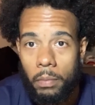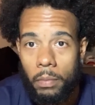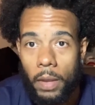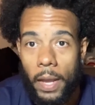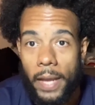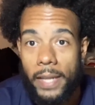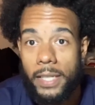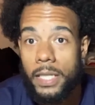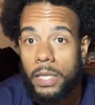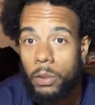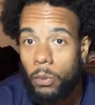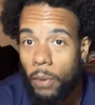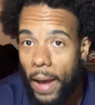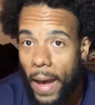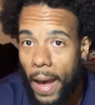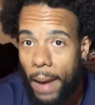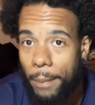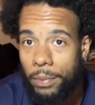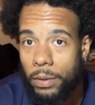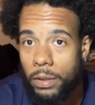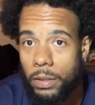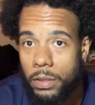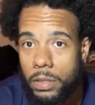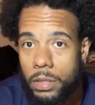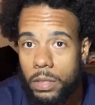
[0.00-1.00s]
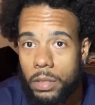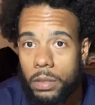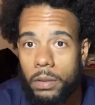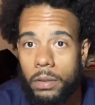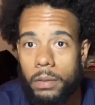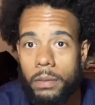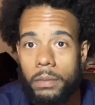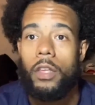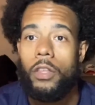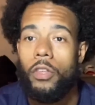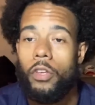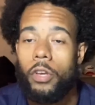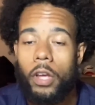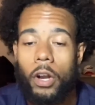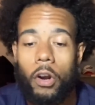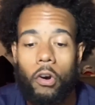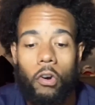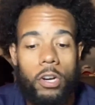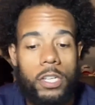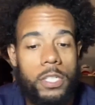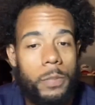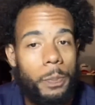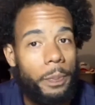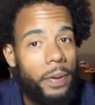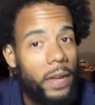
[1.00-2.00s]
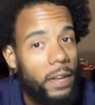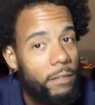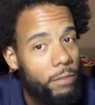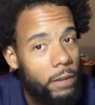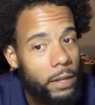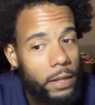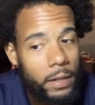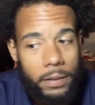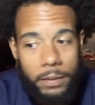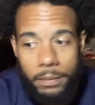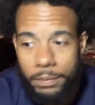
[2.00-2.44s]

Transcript: and see what happens. You could always pivot.